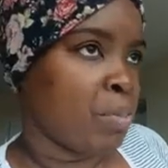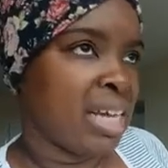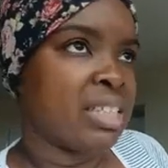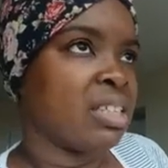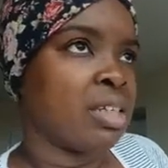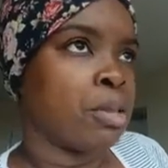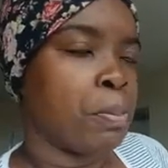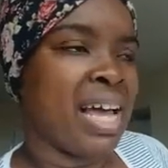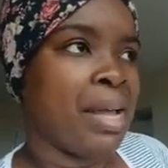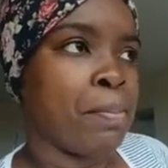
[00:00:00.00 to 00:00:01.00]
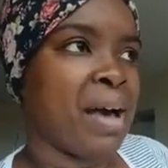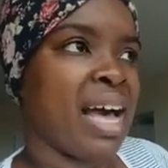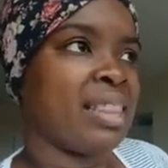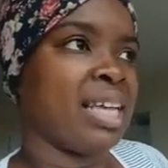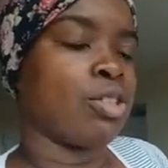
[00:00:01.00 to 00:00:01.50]
Pleasure good, pain
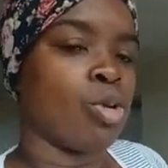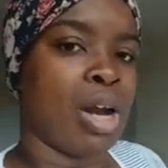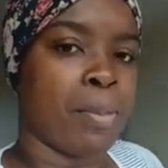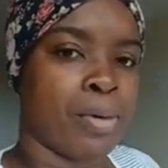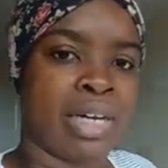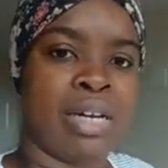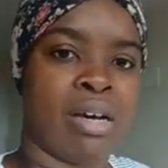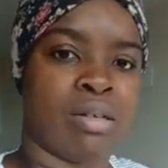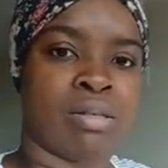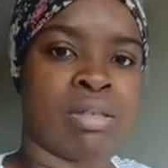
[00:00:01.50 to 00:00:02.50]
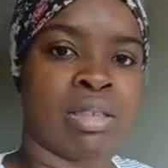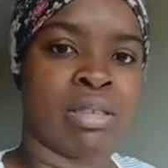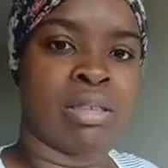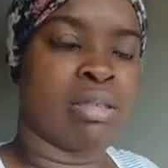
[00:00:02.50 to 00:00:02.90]
bad, that's all our body knows.